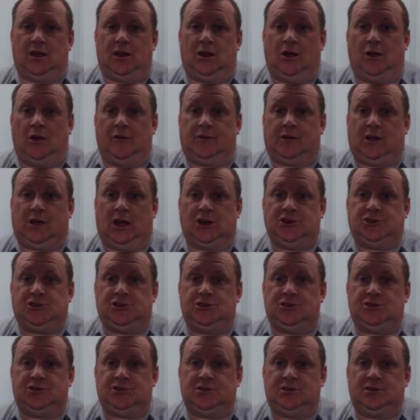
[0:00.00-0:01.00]

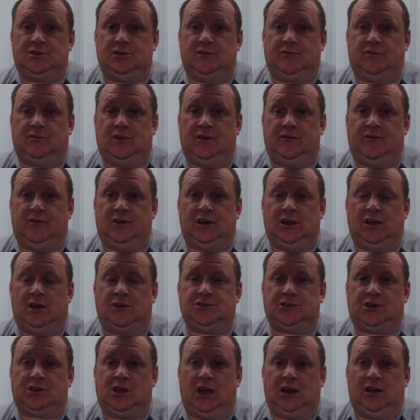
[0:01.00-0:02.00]
notifications of when
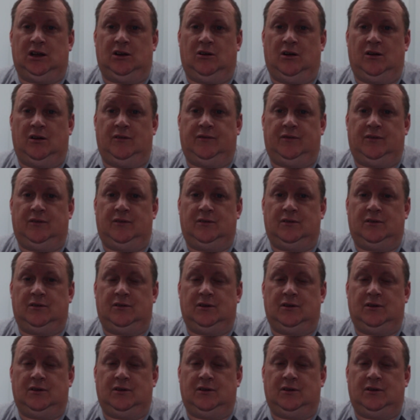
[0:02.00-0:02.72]
videos are going live.